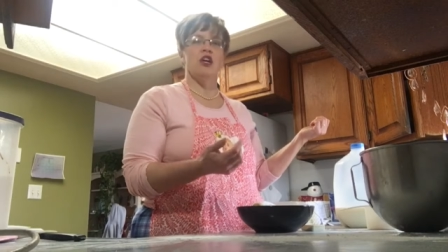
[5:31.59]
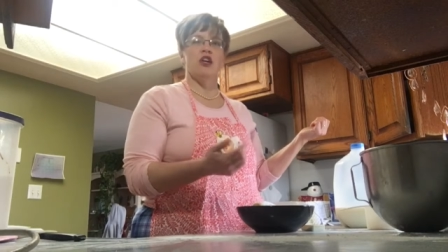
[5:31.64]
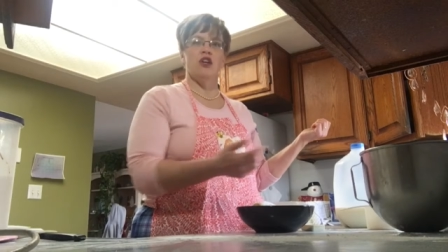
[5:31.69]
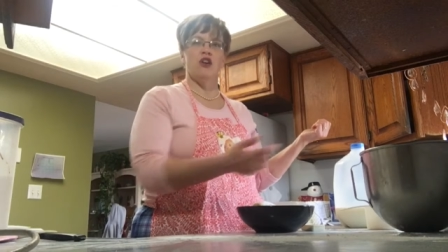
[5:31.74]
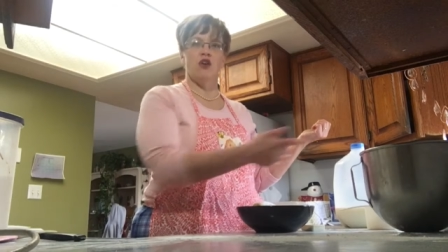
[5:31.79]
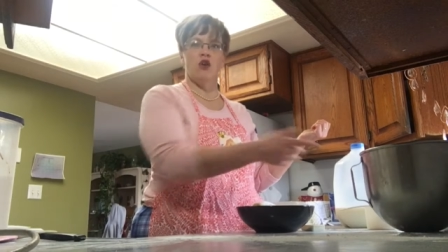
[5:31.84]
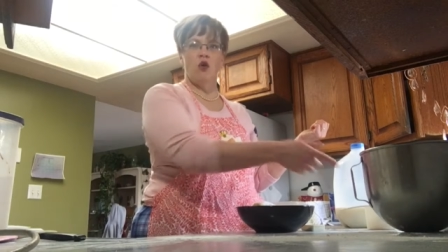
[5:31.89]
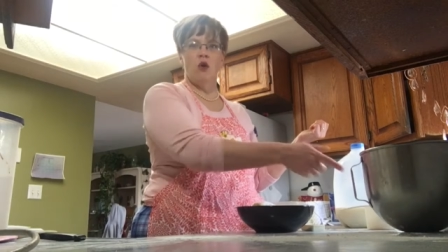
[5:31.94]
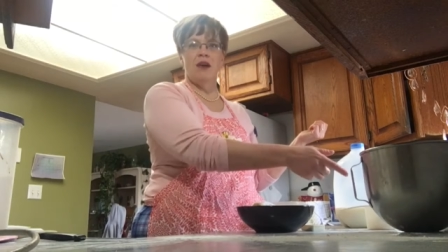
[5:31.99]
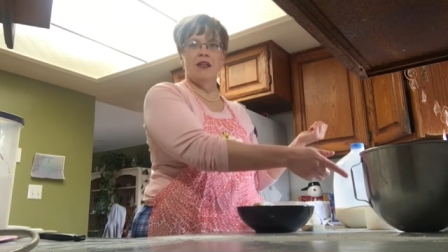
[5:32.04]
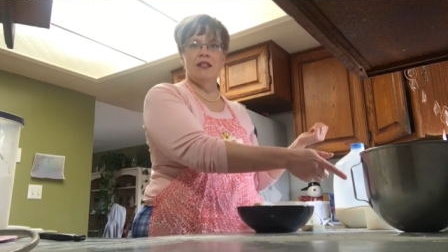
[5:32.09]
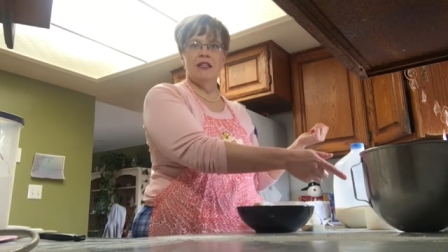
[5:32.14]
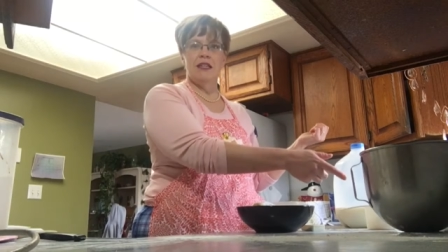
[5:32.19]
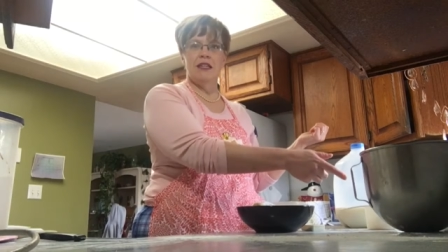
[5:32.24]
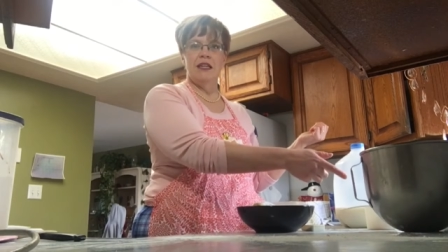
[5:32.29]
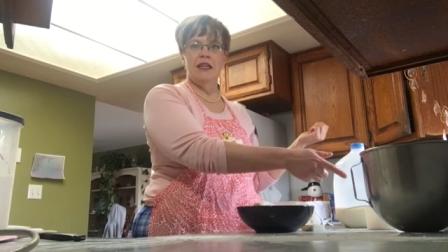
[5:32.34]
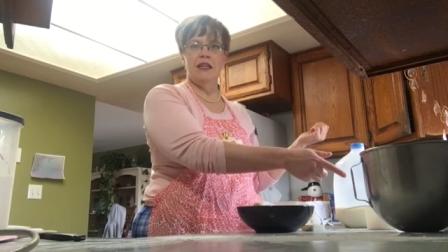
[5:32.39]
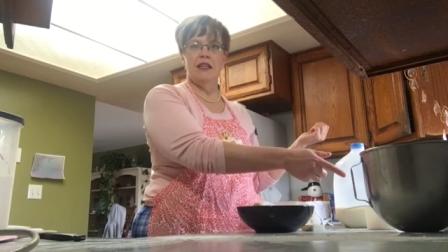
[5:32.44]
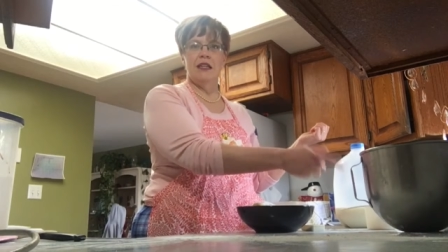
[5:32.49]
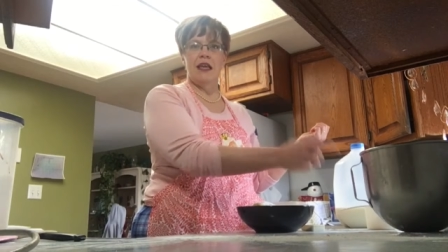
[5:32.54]
you're going to
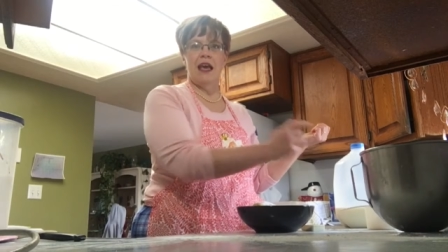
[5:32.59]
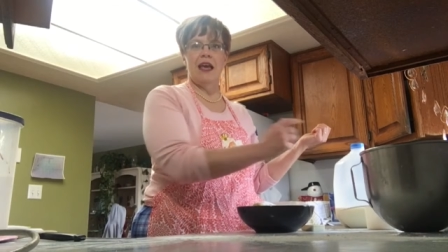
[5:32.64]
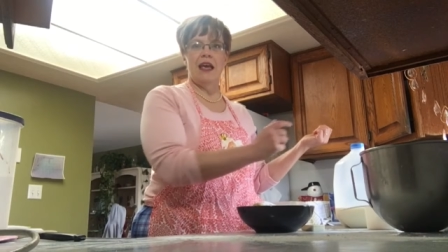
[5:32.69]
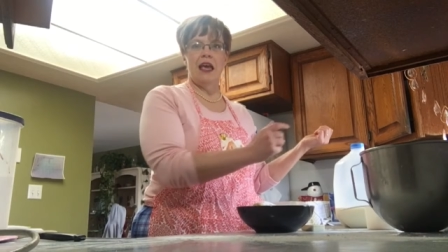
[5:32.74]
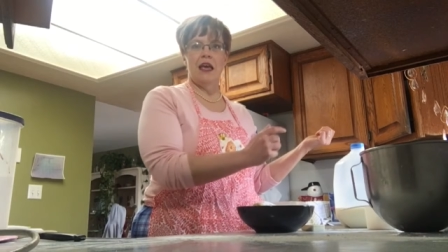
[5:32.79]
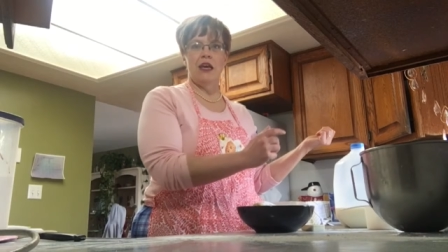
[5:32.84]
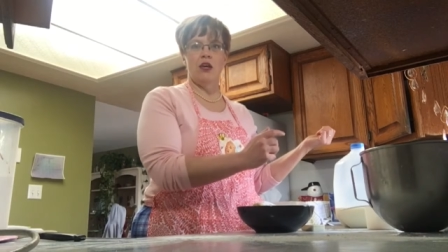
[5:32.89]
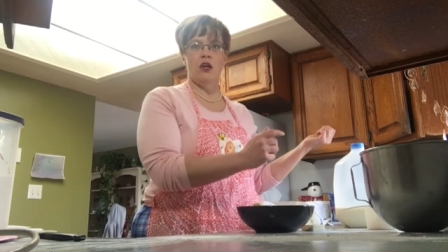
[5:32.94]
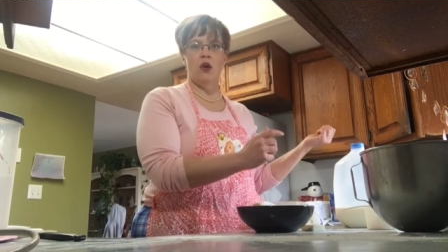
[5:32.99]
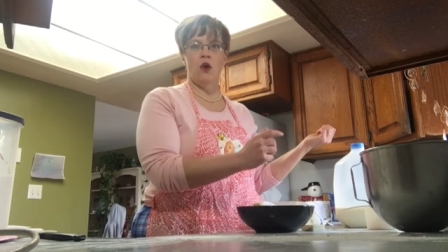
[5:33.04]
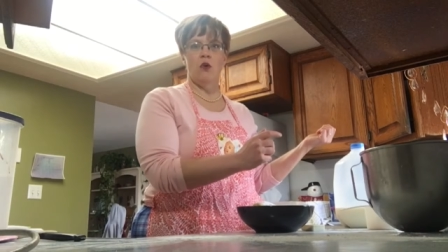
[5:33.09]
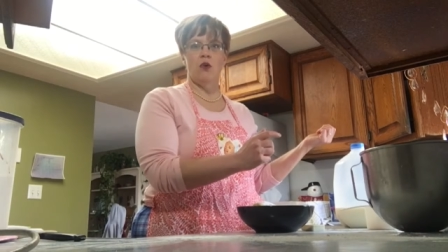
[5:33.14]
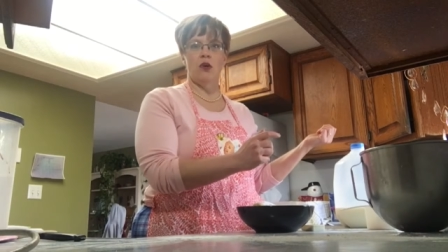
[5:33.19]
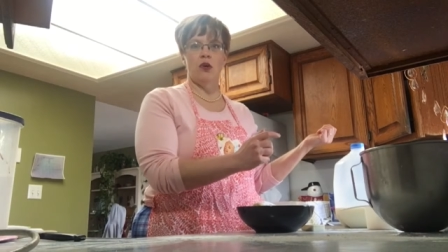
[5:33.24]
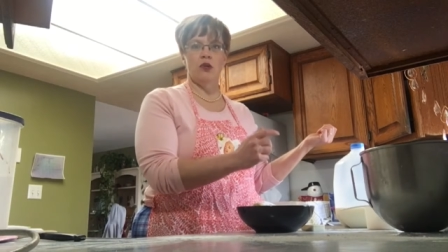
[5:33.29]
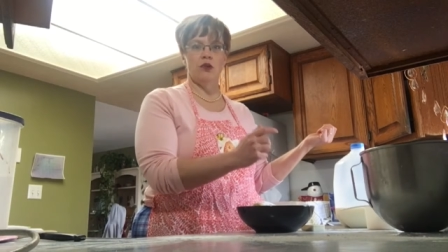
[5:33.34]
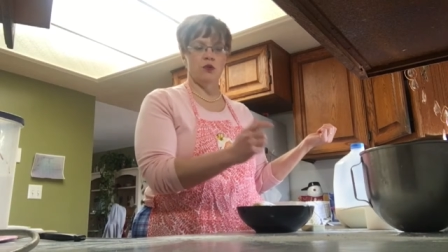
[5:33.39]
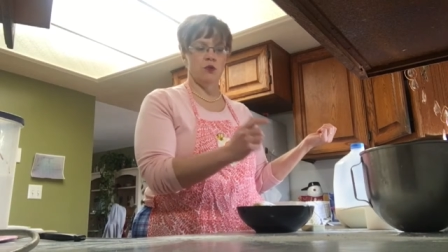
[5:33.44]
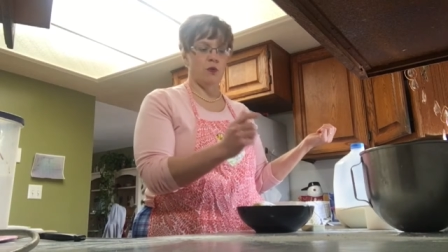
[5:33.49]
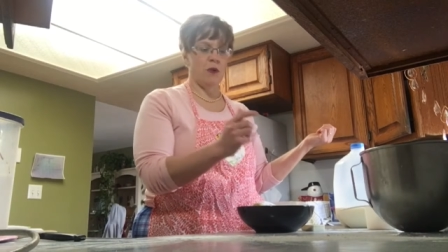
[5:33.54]
need that egg yolk
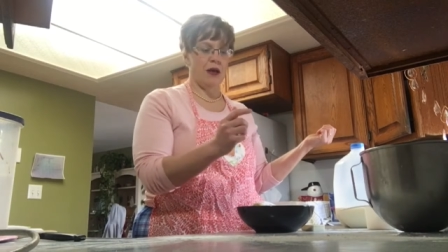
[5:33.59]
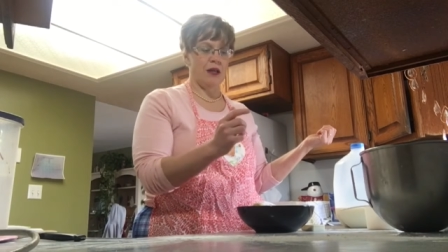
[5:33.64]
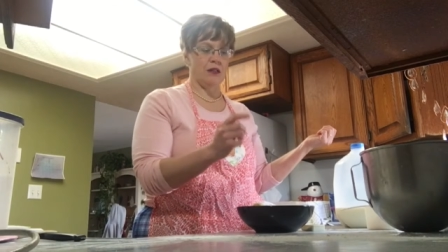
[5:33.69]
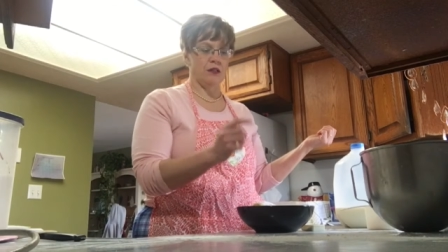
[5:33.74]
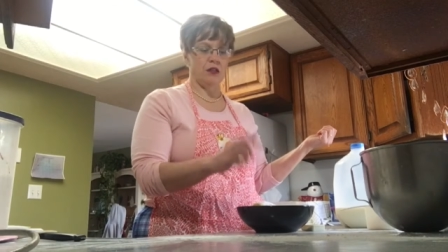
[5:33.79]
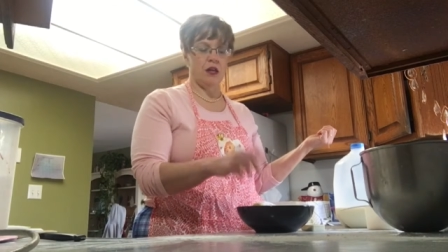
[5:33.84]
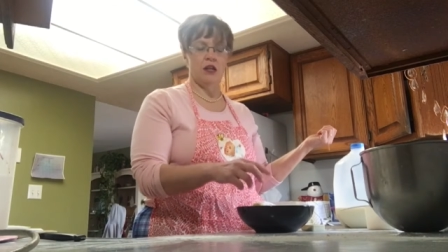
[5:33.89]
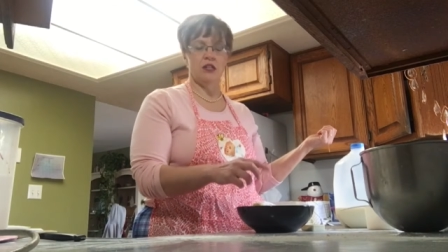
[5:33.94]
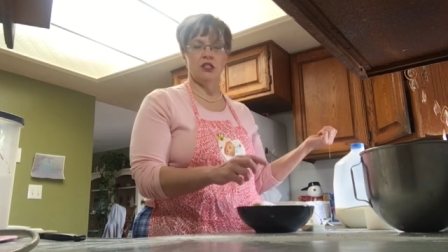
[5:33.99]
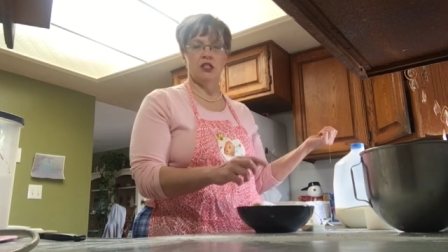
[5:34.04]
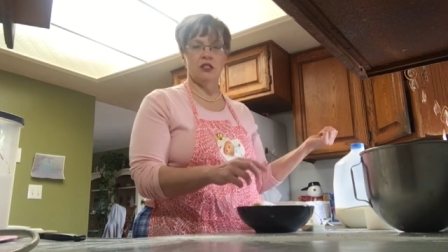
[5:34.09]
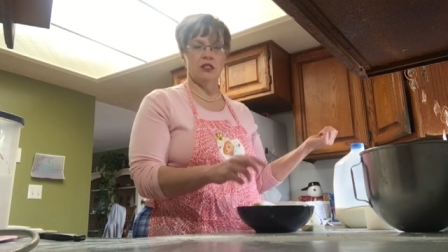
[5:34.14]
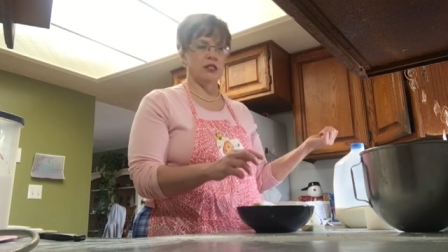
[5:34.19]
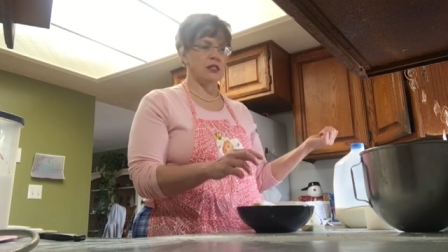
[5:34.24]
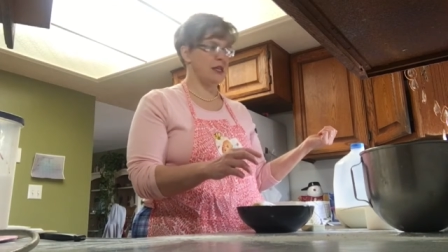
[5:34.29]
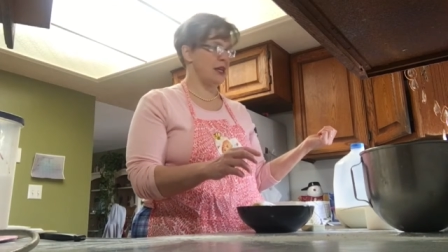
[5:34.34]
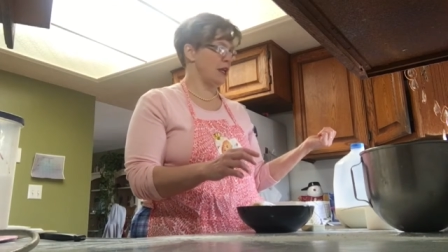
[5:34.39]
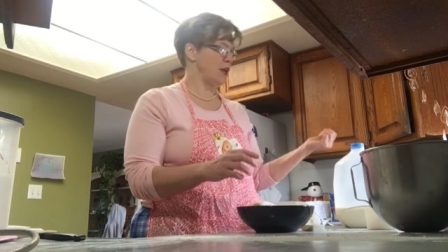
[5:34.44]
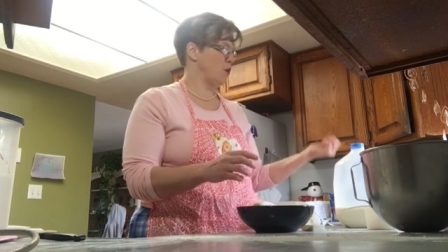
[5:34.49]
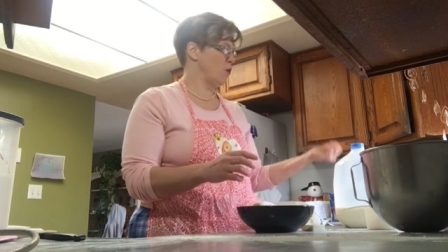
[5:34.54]
as well, not just
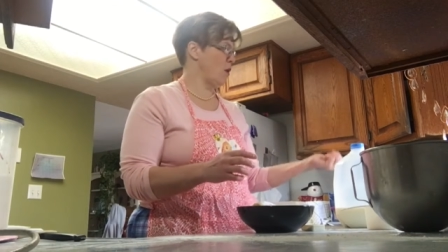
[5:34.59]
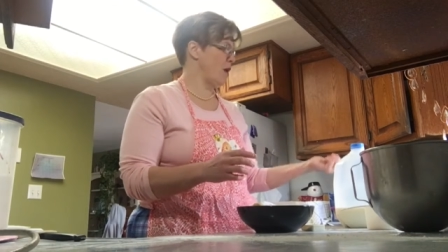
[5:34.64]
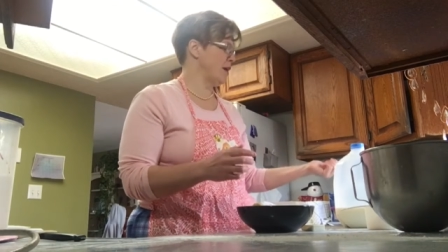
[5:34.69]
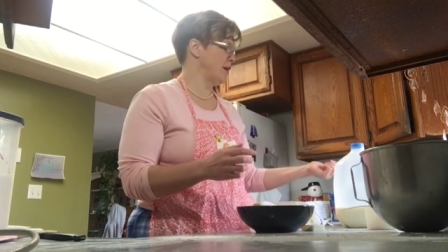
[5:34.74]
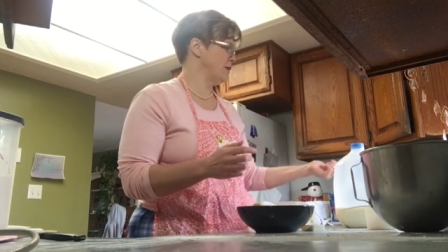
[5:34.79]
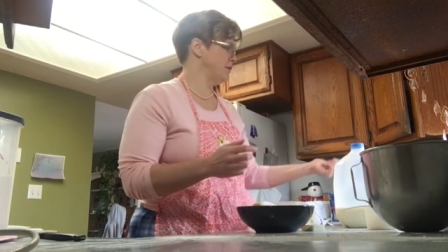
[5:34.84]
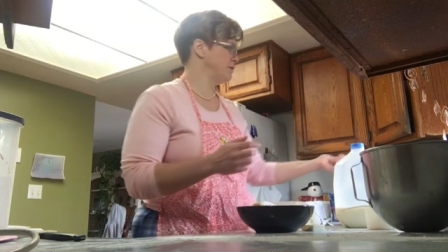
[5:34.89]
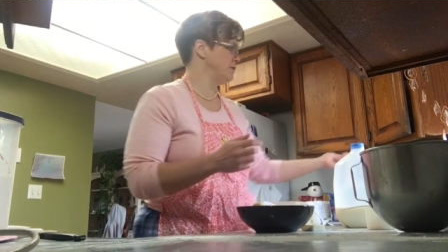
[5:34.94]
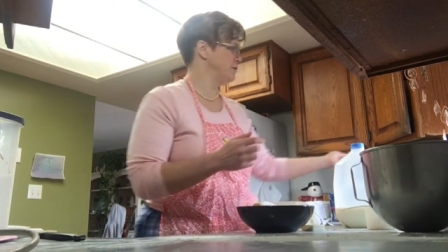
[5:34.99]
the egg white.